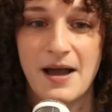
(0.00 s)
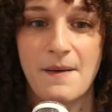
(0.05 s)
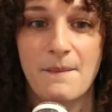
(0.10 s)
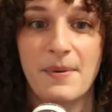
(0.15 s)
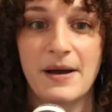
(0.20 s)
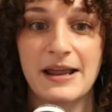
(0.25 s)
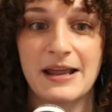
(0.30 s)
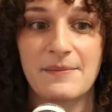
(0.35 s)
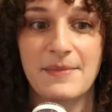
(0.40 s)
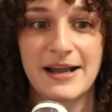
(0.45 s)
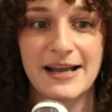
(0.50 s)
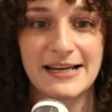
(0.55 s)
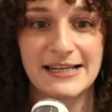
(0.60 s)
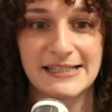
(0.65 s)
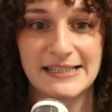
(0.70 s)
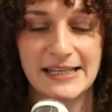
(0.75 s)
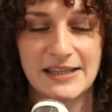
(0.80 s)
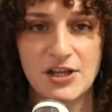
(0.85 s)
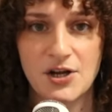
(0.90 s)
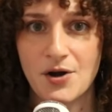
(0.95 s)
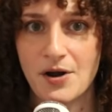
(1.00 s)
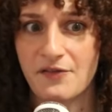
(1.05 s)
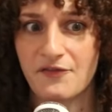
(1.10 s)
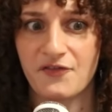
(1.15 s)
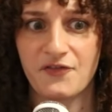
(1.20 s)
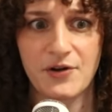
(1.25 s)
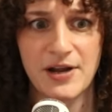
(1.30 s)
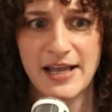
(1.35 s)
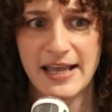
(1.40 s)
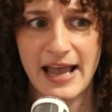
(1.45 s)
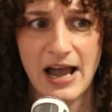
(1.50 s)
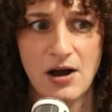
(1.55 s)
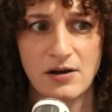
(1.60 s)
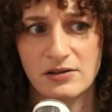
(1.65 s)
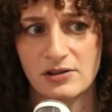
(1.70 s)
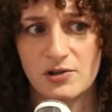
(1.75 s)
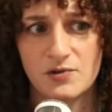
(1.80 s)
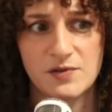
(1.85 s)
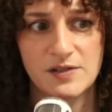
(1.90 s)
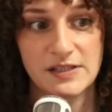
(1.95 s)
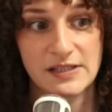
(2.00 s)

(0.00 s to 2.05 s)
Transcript: But am I going to sit there and freak out and lose